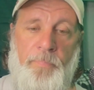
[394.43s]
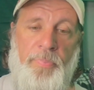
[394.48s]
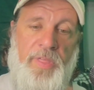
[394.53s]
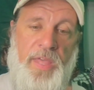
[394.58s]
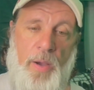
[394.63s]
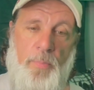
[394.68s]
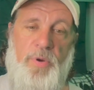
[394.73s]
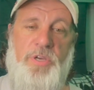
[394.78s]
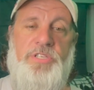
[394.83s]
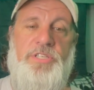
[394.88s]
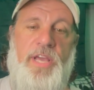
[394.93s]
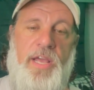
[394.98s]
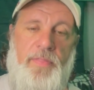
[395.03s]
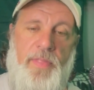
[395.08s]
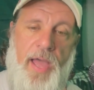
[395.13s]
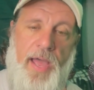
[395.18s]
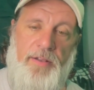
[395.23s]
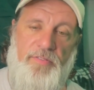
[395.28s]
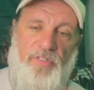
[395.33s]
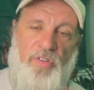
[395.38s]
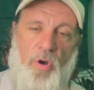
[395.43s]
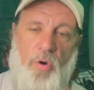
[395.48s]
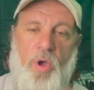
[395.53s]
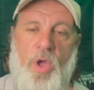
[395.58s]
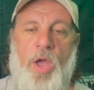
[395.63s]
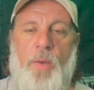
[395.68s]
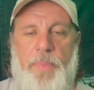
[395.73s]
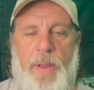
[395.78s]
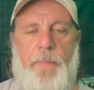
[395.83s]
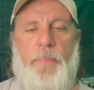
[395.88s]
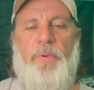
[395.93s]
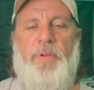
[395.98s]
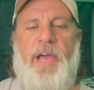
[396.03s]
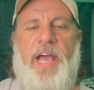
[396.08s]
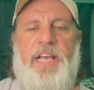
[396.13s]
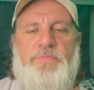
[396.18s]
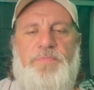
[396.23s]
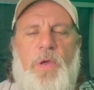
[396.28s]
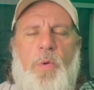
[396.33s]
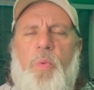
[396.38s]
Can we say that? So people
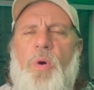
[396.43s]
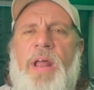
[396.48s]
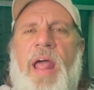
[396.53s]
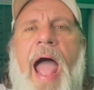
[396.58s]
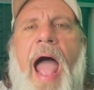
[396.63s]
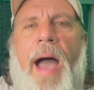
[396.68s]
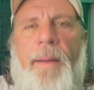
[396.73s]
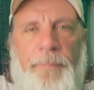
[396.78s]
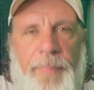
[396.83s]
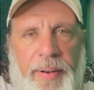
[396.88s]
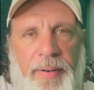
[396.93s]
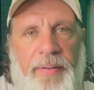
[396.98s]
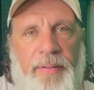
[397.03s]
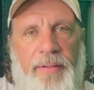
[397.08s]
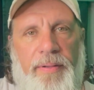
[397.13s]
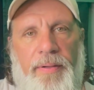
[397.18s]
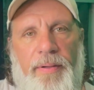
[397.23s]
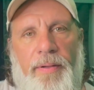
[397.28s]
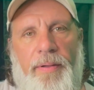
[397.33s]
ask me what happened.